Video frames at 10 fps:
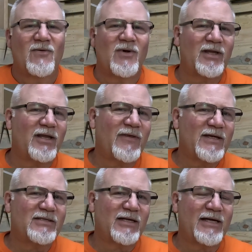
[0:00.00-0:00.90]
One of the
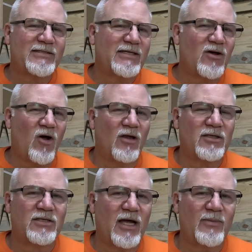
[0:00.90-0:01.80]
things that I see all
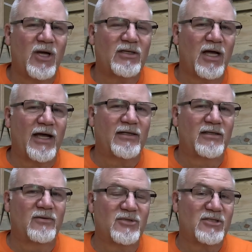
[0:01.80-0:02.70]
the time online
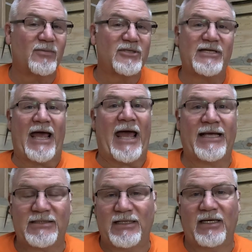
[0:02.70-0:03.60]
when someone's
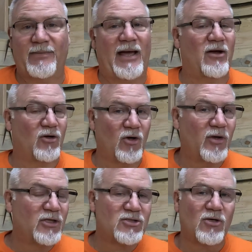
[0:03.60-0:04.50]
asking about
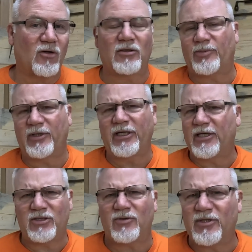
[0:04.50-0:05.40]
going solar, putting in
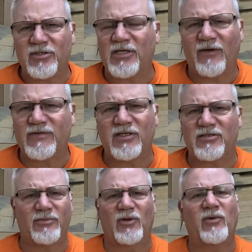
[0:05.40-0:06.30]
a do-it-yourself
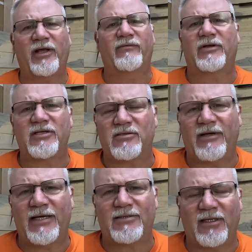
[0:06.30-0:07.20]
system, or whatever it is
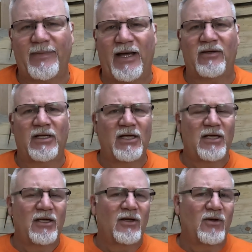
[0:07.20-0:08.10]
they're asking about,
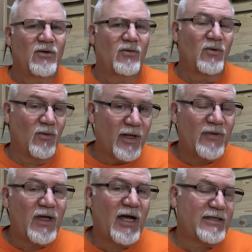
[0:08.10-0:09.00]
well, the
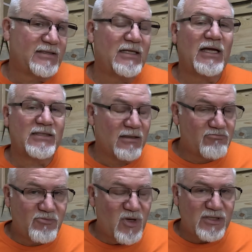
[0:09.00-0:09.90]
one thing I see as
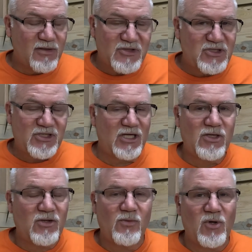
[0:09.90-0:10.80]
the
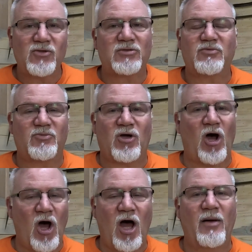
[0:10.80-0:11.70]
single most
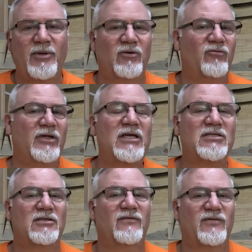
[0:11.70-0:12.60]
common
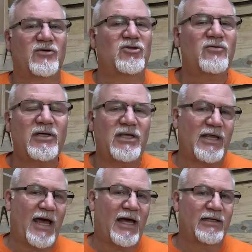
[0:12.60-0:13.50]
reason for doing
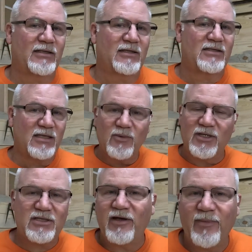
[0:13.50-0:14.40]
that is they
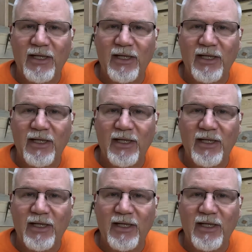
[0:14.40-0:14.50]
want to save